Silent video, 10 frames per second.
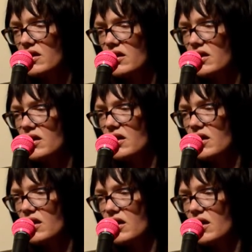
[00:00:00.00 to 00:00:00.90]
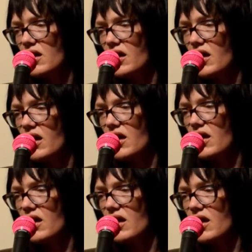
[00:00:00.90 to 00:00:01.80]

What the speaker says: (silence)